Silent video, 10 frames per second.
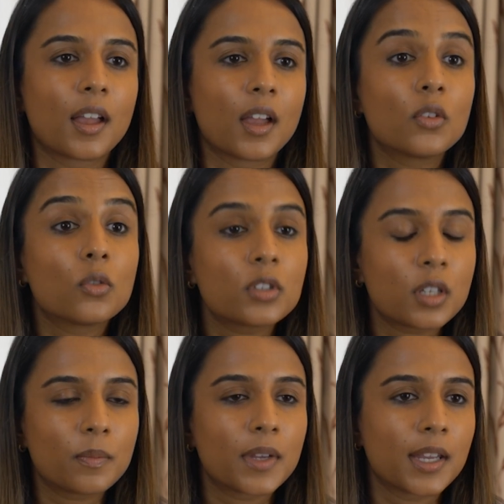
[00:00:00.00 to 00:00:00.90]
It would
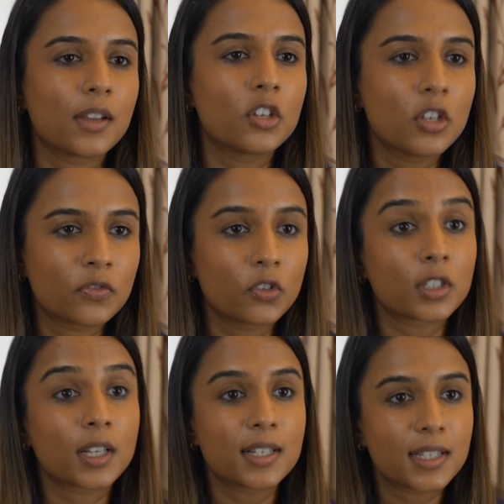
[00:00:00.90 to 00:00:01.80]
also be useful
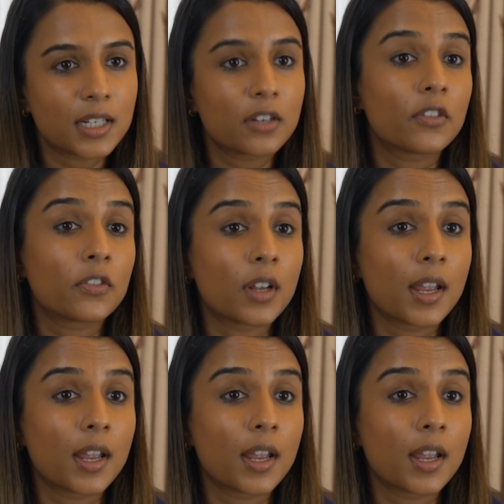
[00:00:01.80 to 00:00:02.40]
to consider